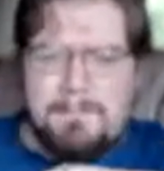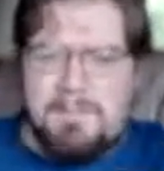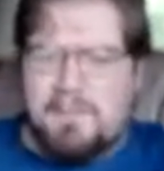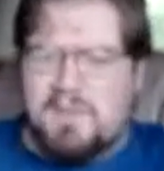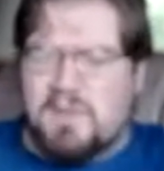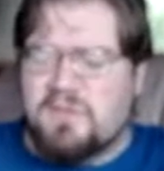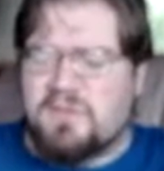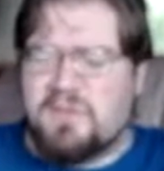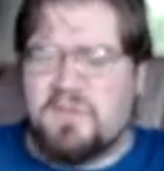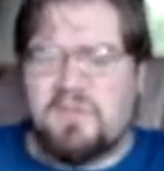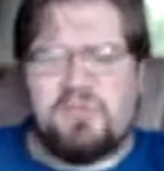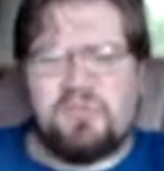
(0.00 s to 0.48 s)

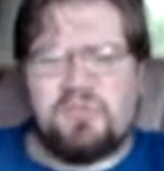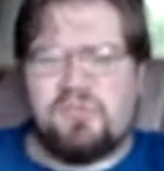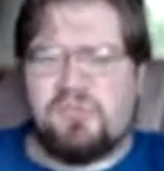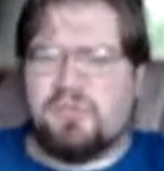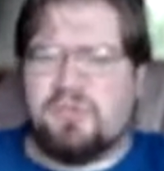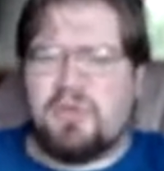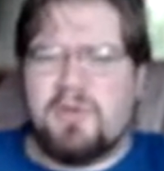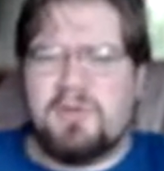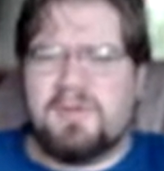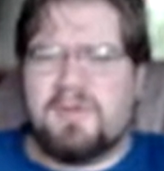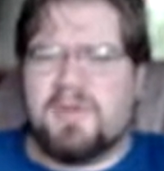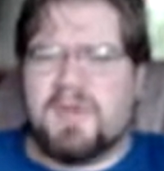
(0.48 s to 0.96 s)
this is
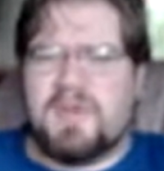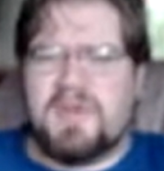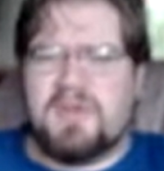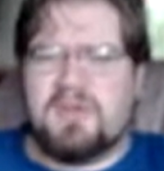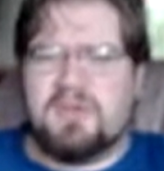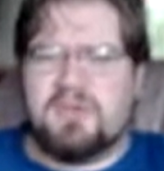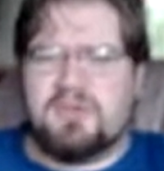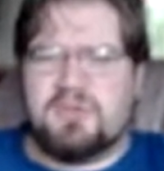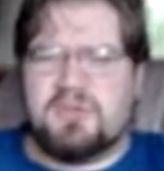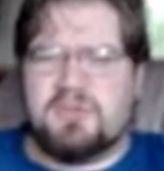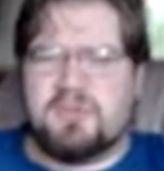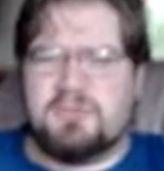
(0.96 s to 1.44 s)
not the
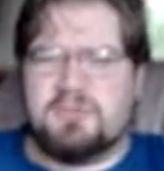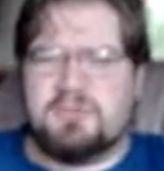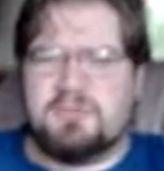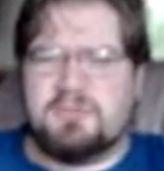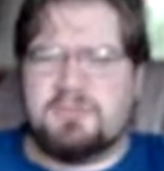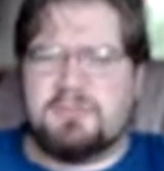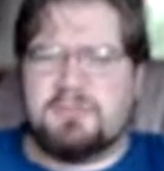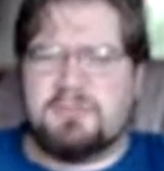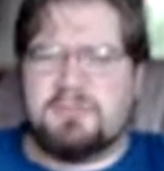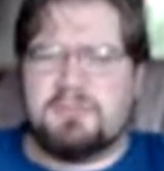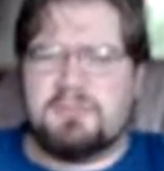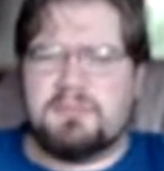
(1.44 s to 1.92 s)

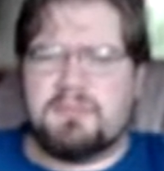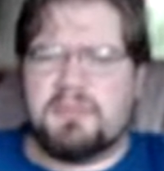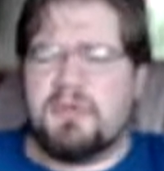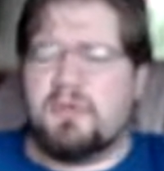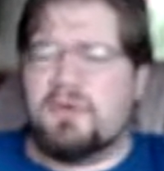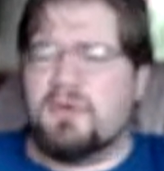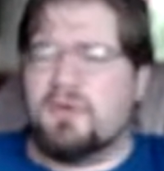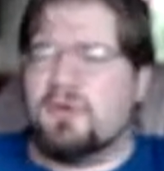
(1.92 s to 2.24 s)
end.